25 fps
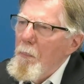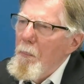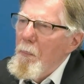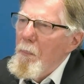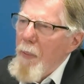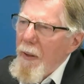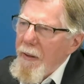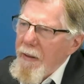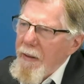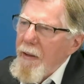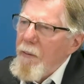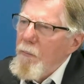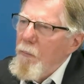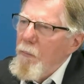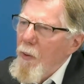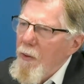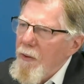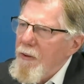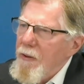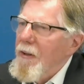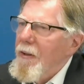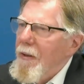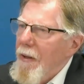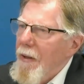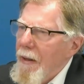But it
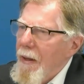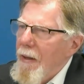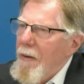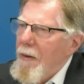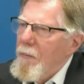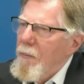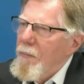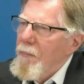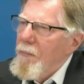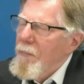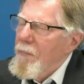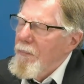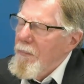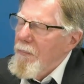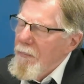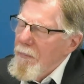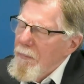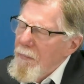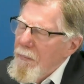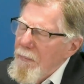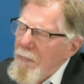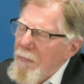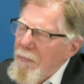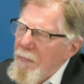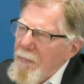wasn't that,
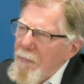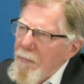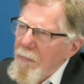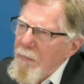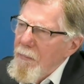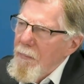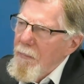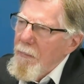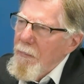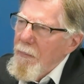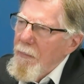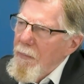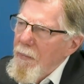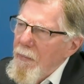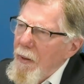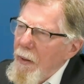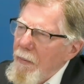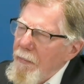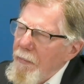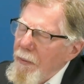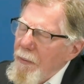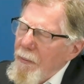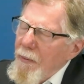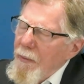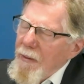
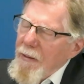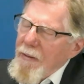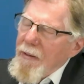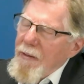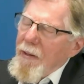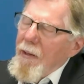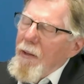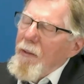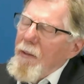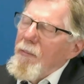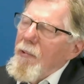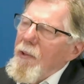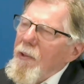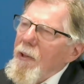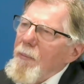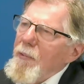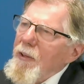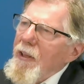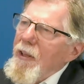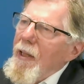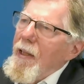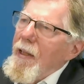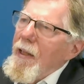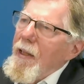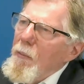if you understand what I'm
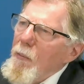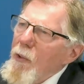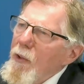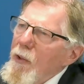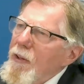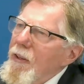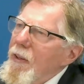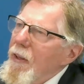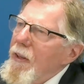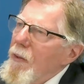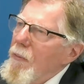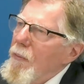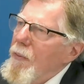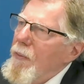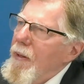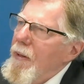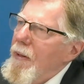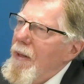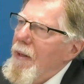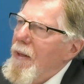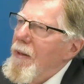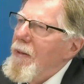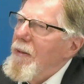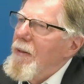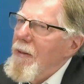saying, it wasn't that we
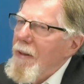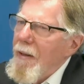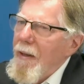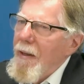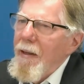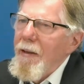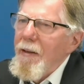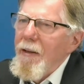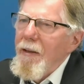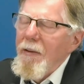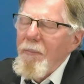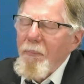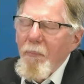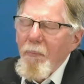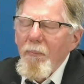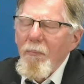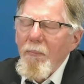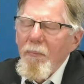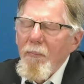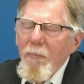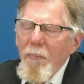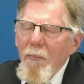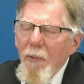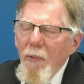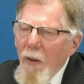then said,
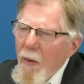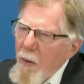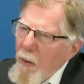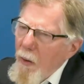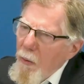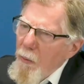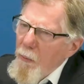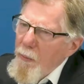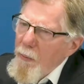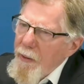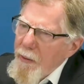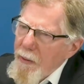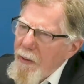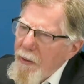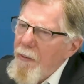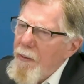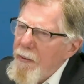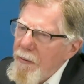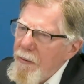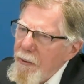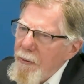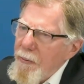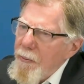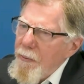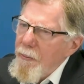oh, we are
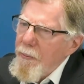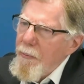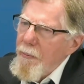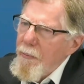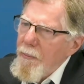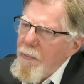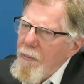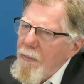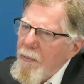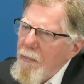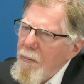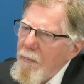going to